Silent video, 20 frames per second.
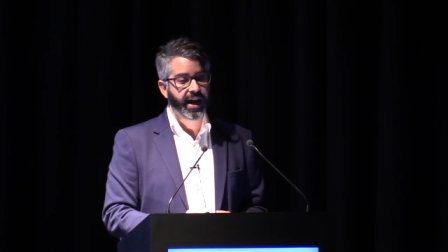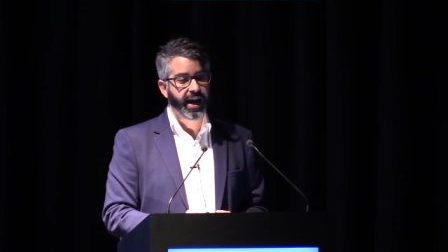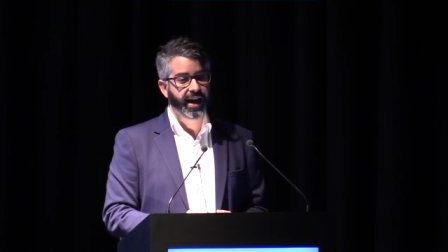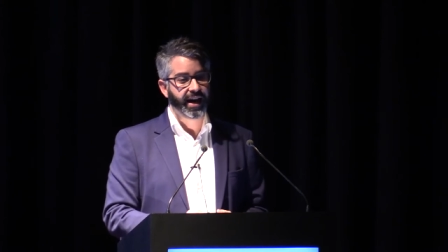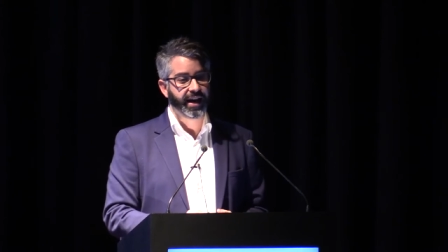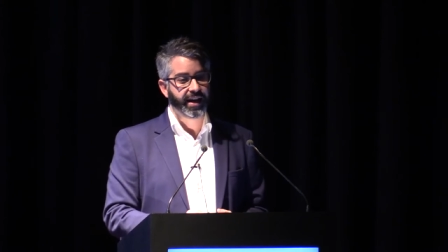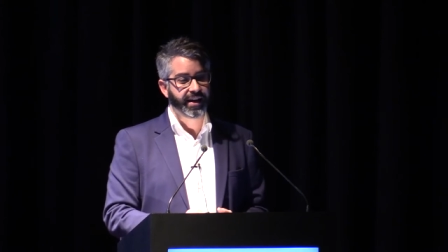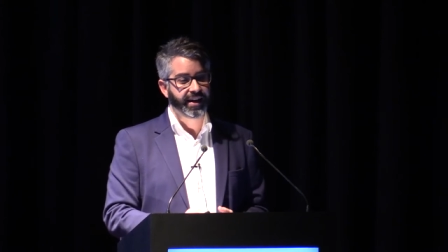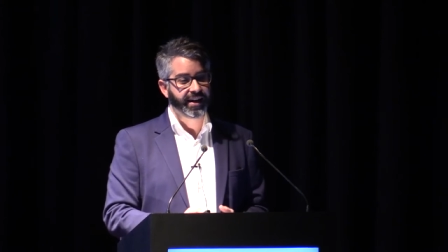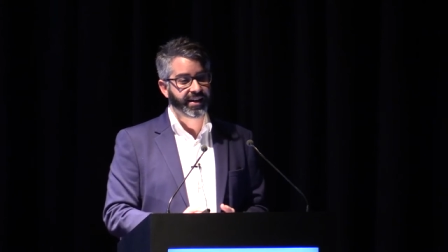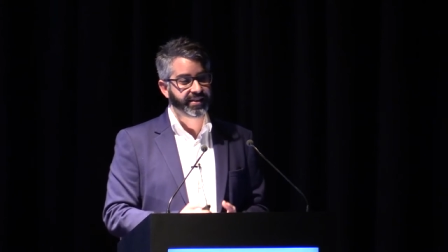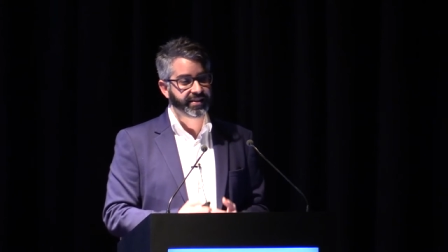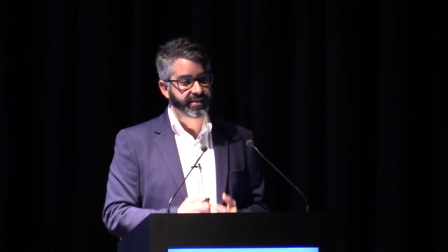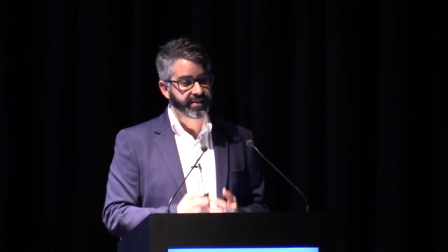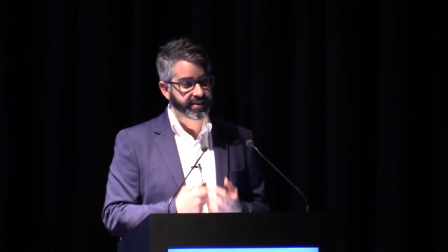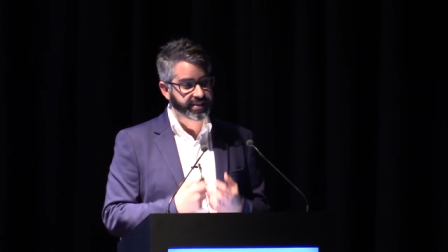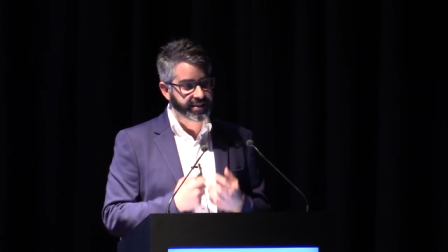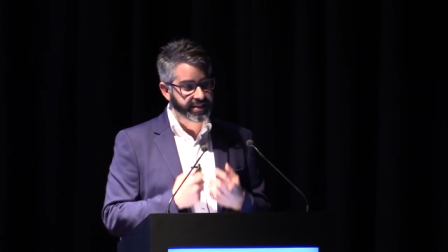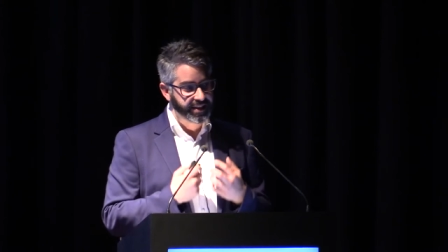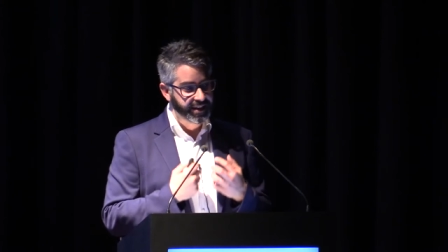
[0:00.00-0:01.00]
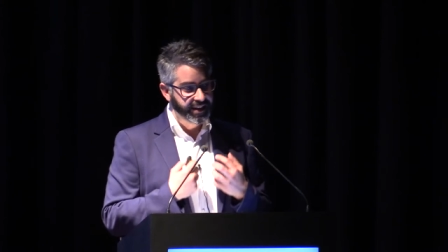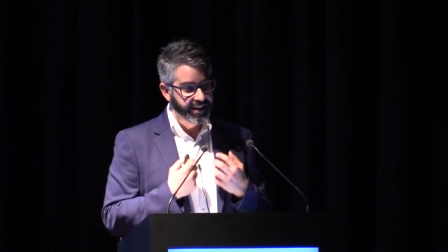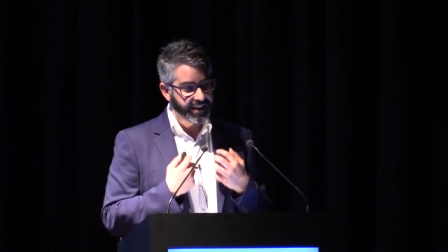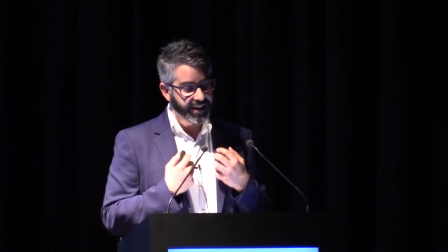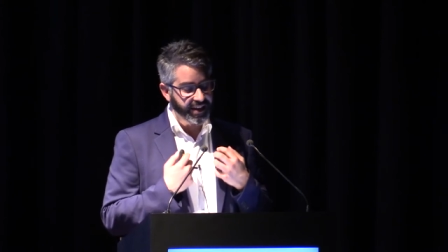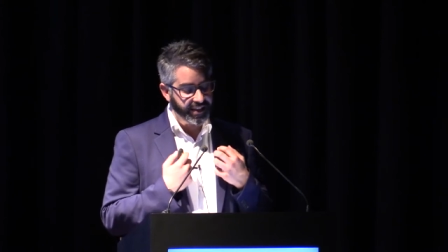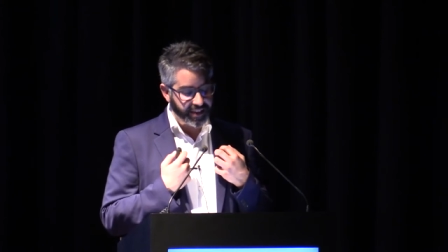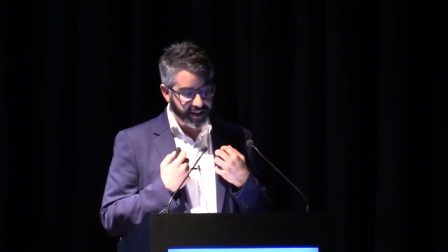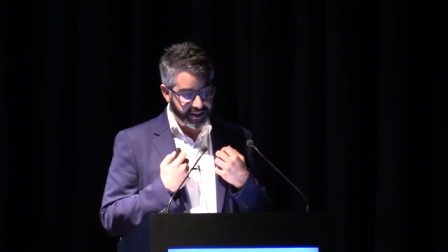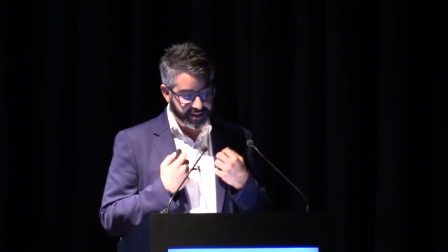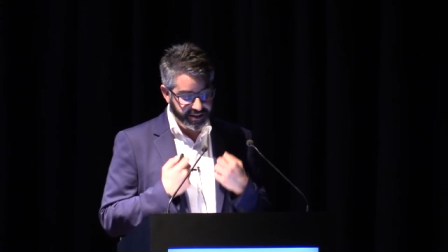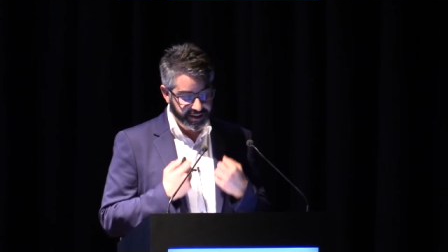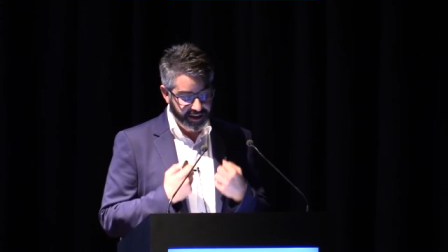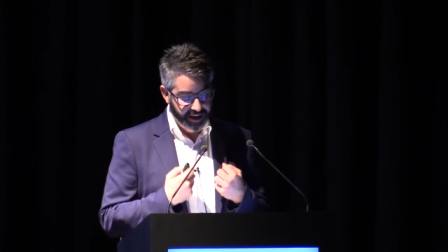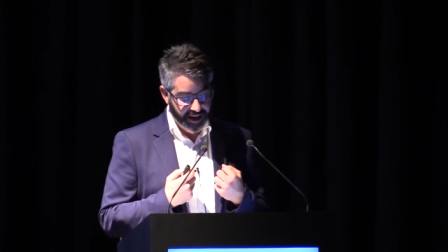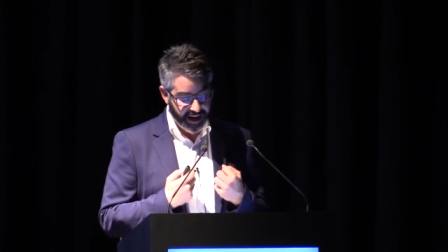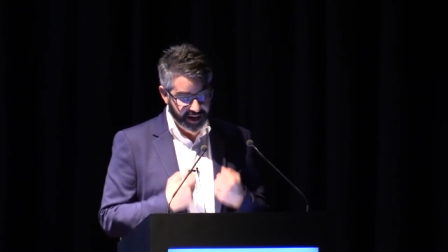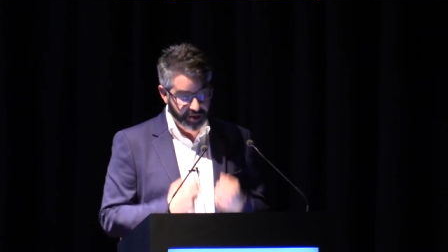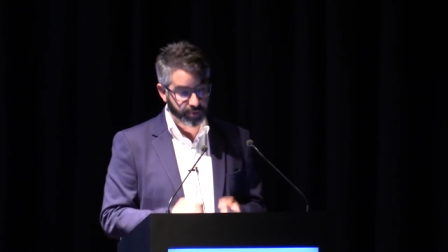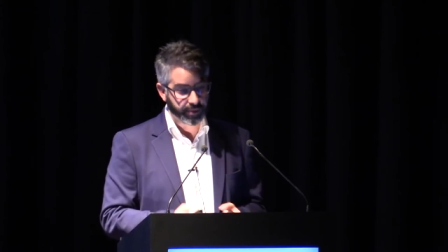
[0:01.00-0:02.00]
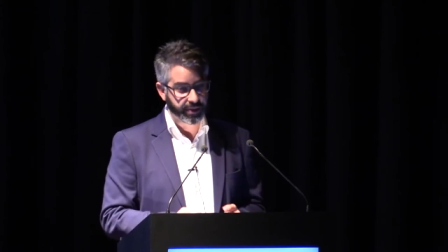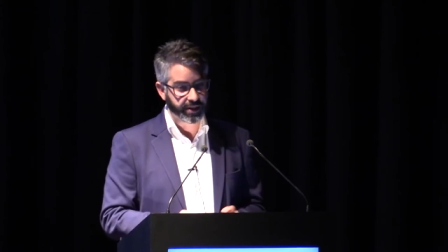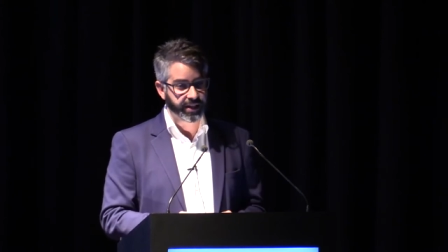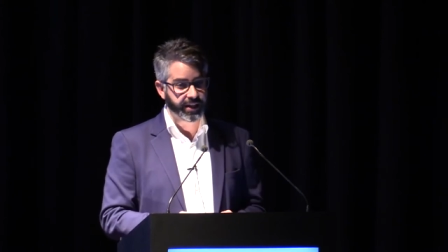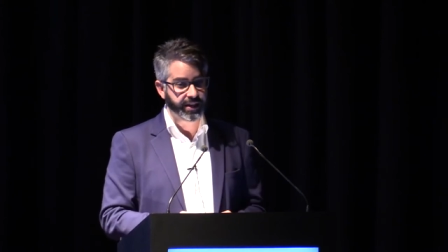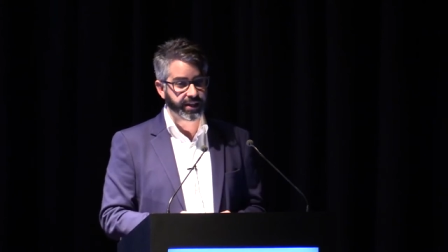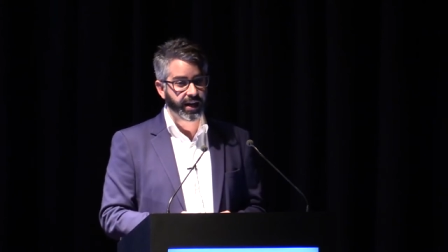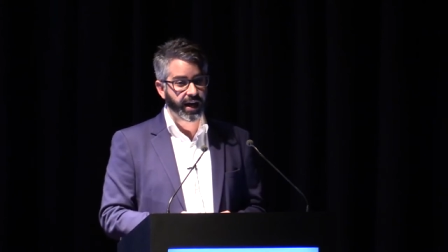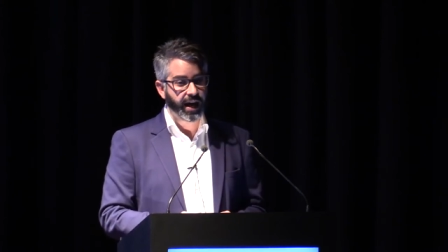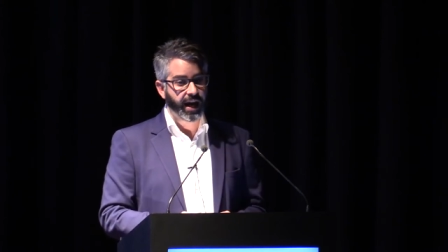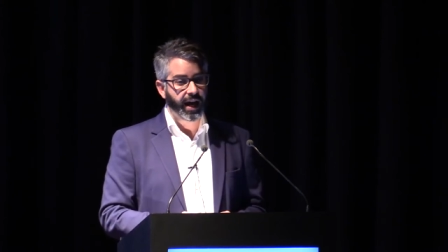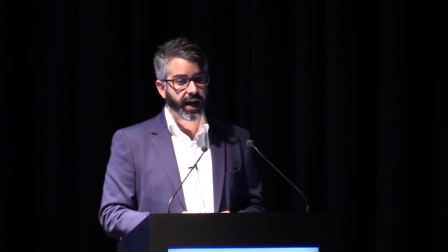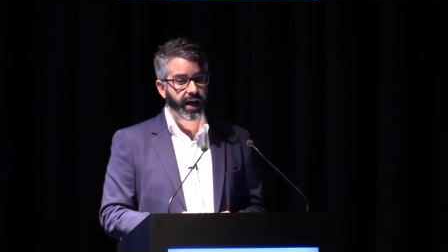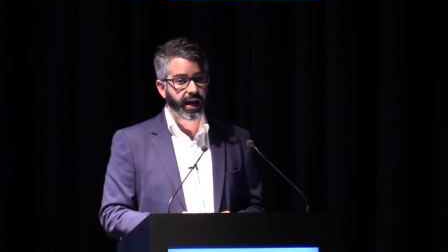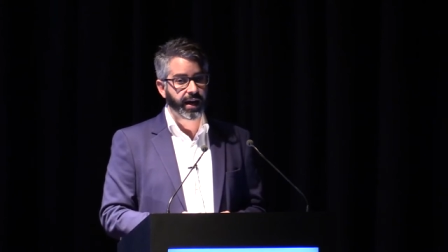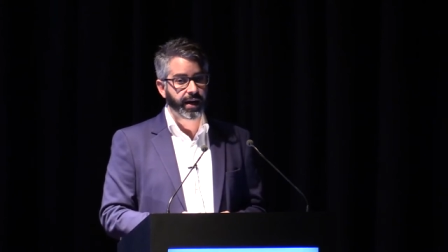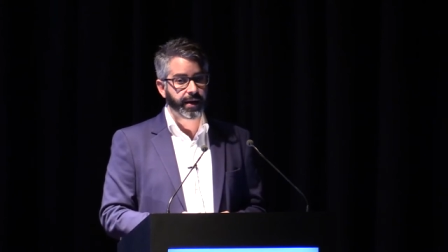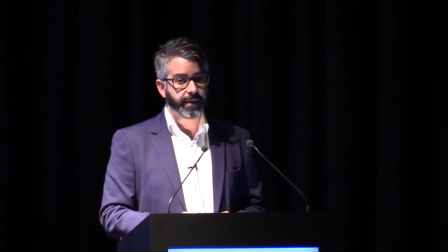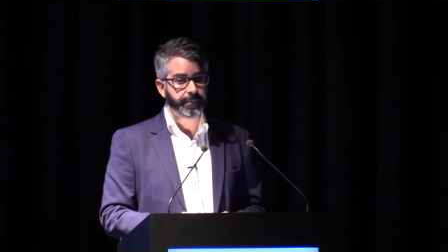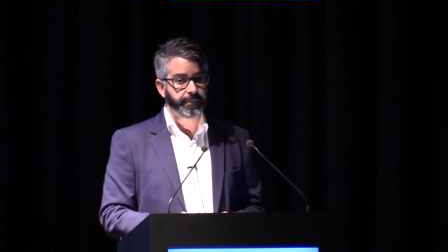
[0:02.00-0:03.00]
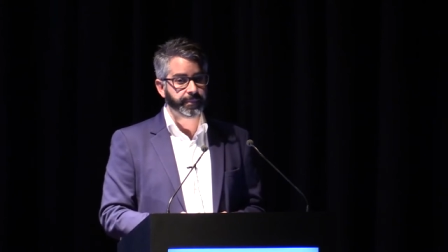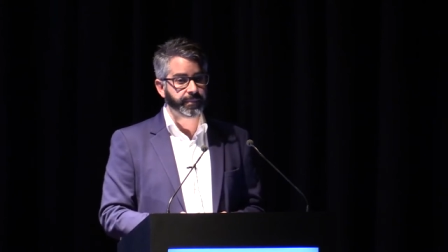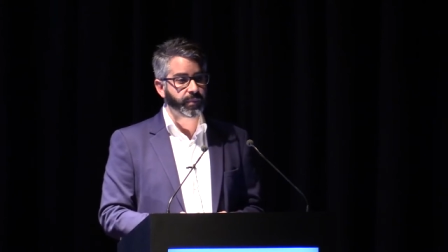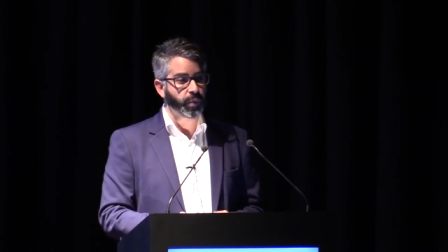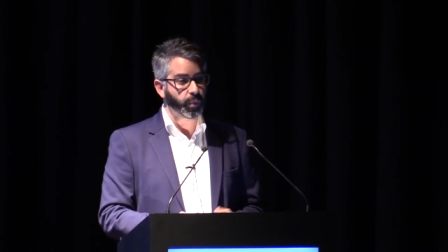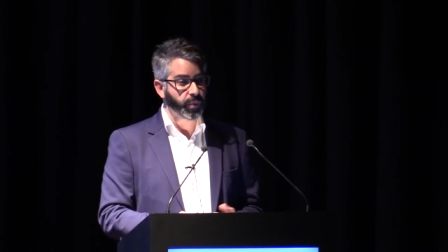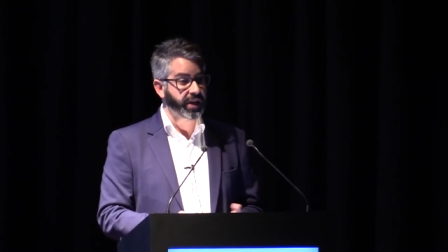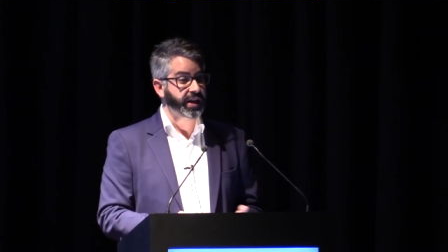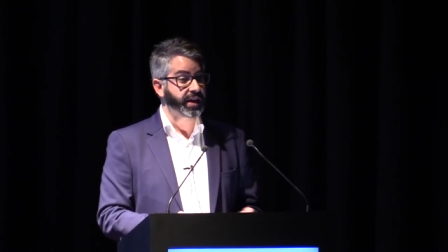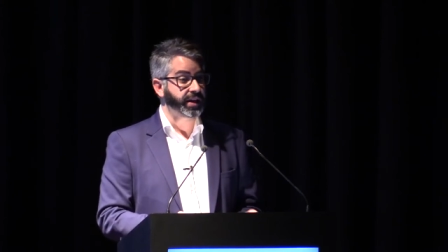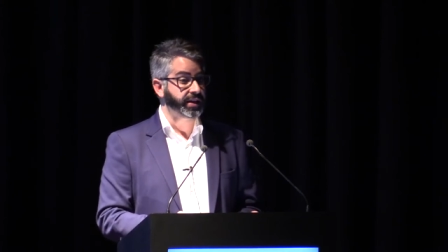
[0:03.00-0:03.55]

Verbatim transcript: and see that actually we